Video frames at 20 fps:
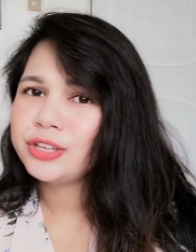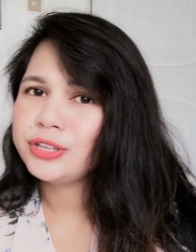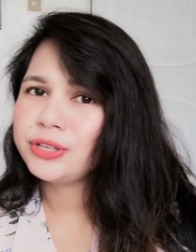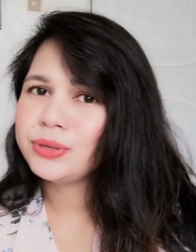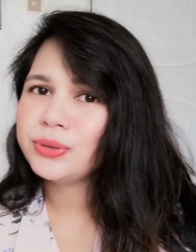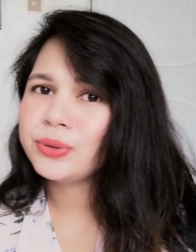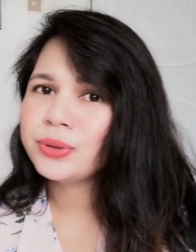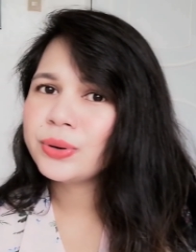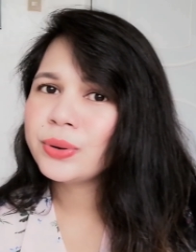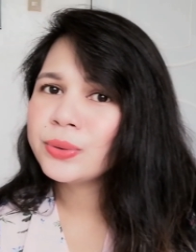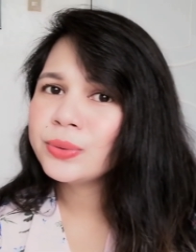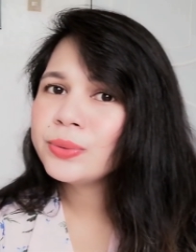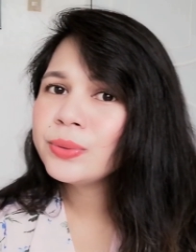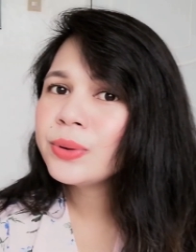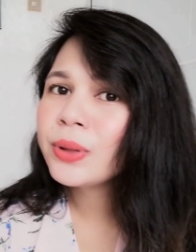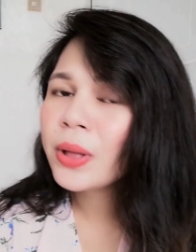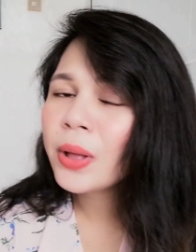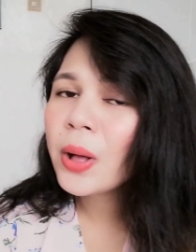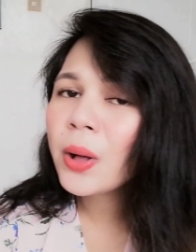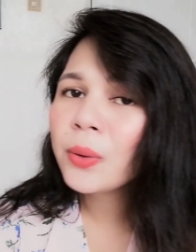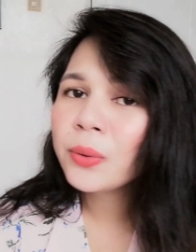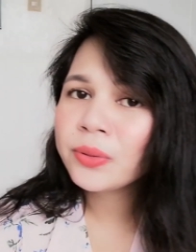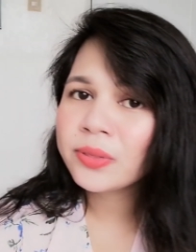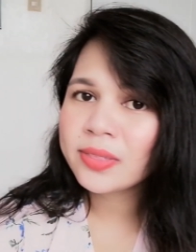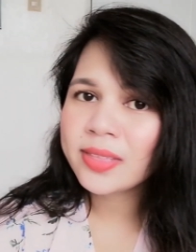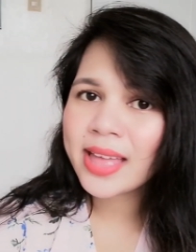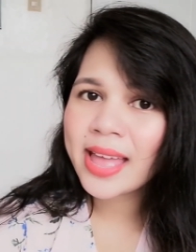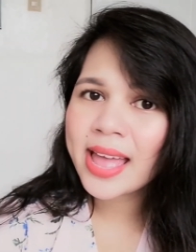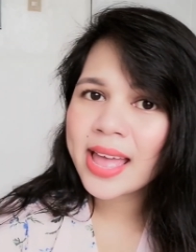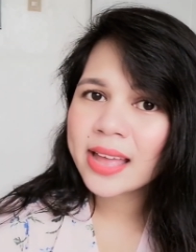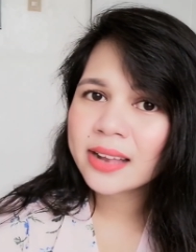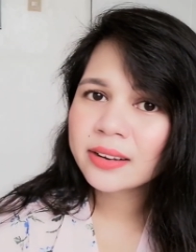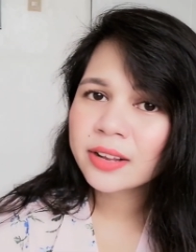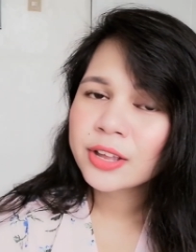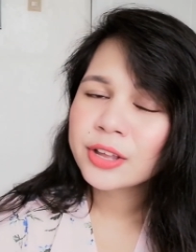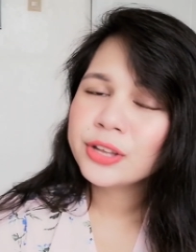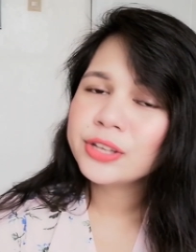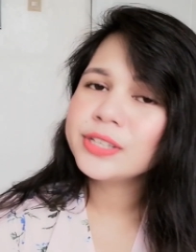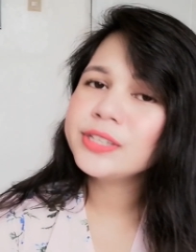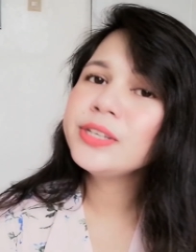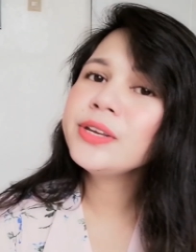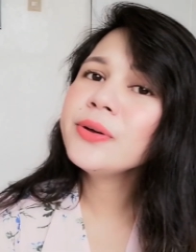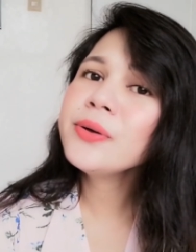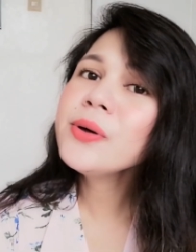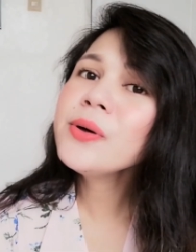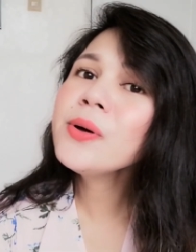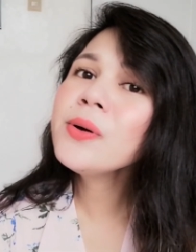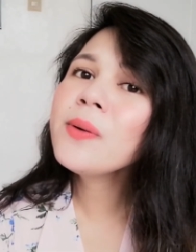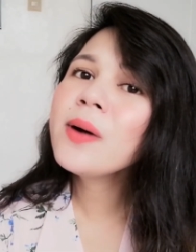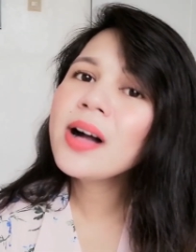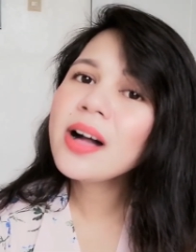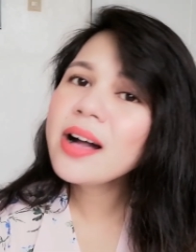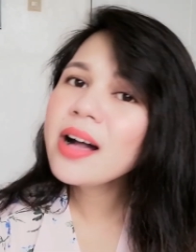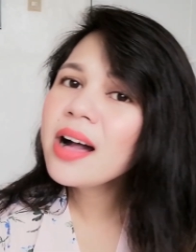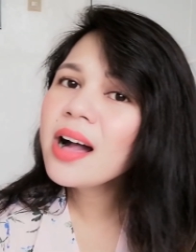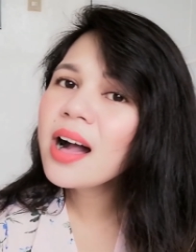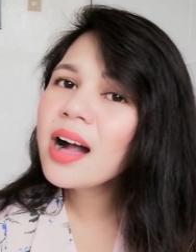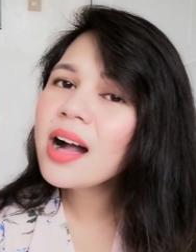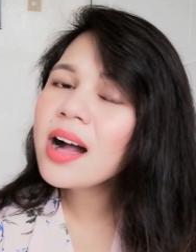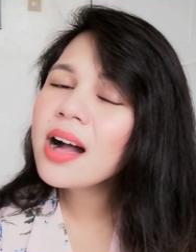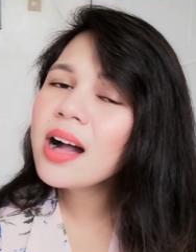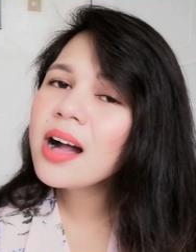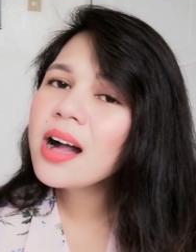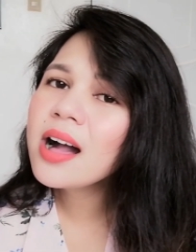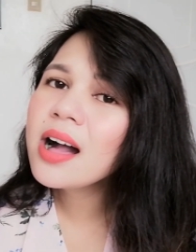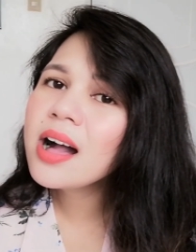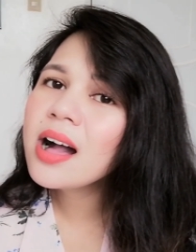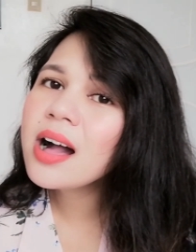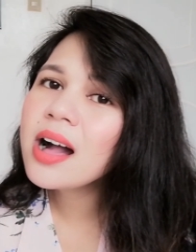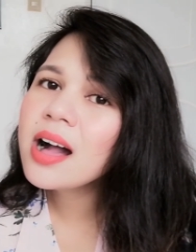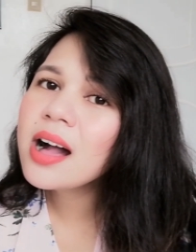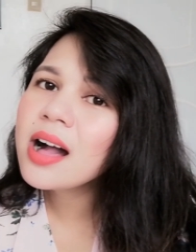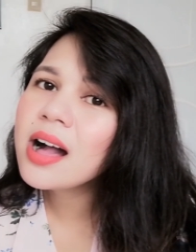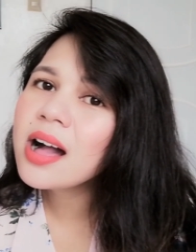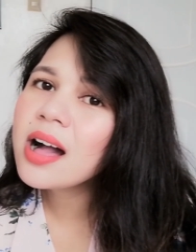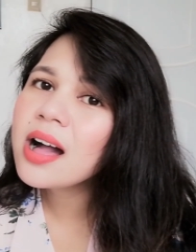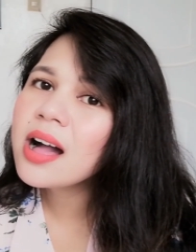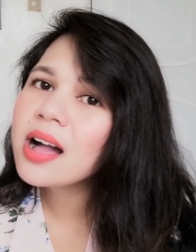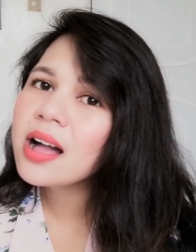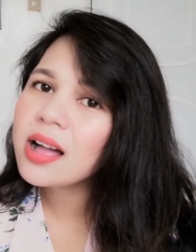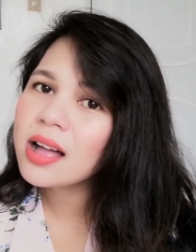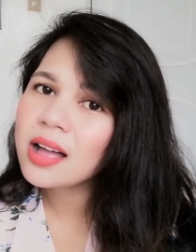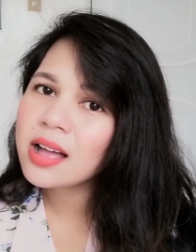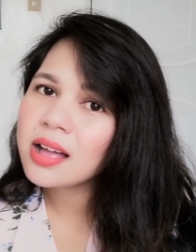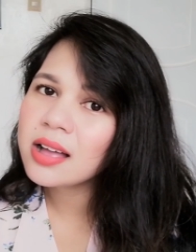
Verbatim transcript: you don't know that you are.